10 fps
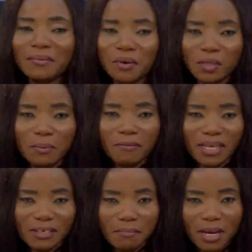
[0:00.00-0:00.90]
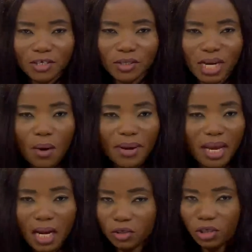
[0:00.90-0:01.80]
us the preventive measures on how we
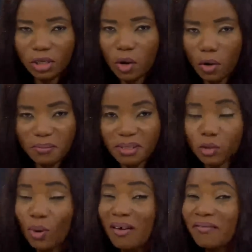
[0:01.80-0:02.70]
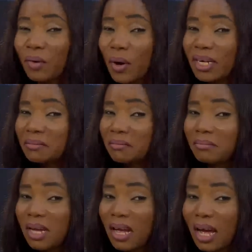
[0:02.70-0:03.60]
can actually curb it to avoid
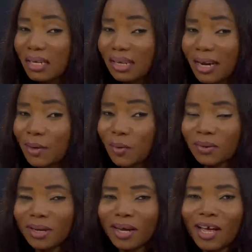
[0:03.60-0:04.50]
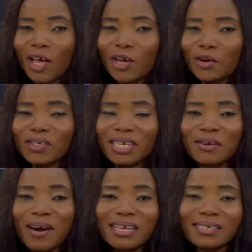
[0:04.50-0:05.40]
a dying on. You know, say
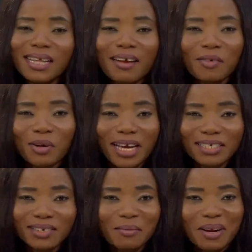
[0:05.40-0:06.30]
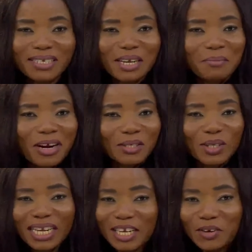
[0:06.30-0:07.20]
rice now for Nigeria, but I say the price on
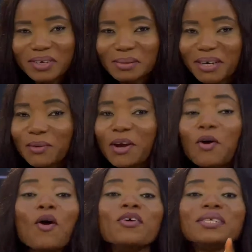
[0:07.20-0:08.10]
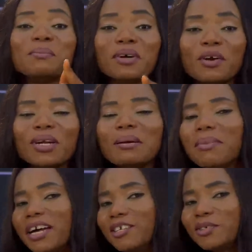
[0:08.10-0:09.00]
the increase. Imagine when you use the money, go they
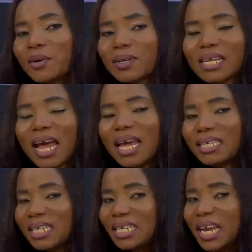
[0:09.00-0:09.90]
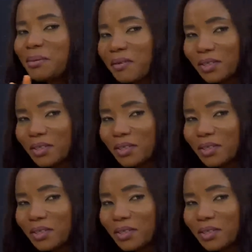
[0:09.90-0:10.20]
buy drugs. You see the names of the